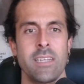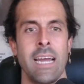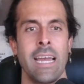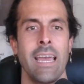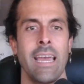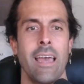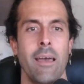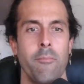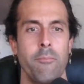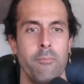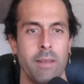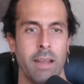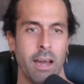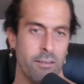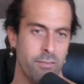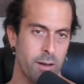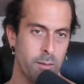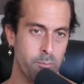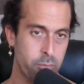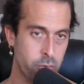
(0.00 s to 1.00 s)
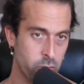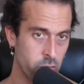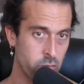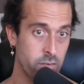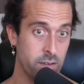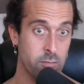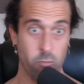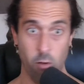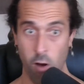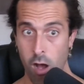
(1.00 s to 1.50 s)
I am. Now, if I'm
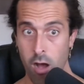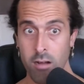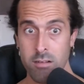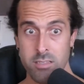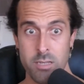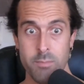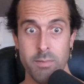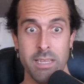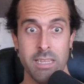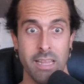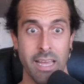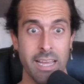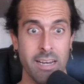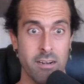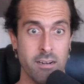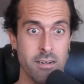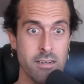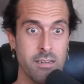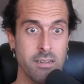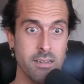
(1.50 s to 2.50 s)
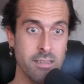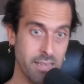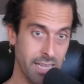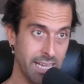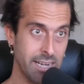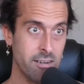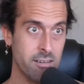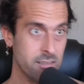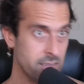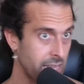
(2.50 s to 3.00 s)
proven wrong to be later,
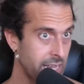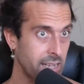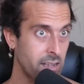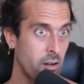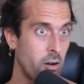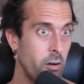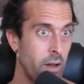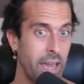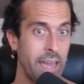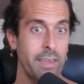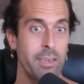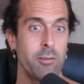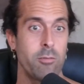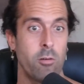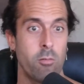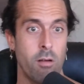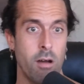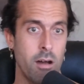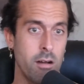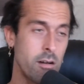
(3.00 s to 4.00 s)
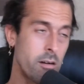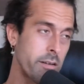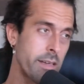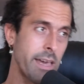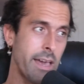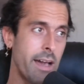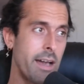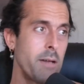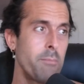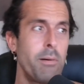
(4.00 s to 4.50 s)
like, oh, hey, you were wrong.
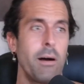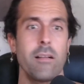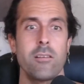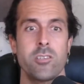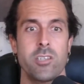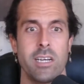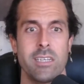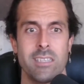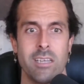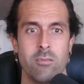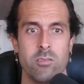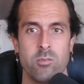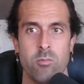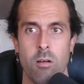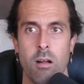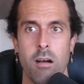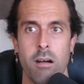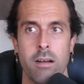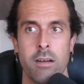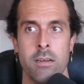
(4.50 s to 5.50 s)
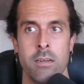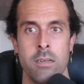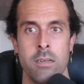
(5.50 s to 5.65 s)
Okay, I apologize. I was wrong.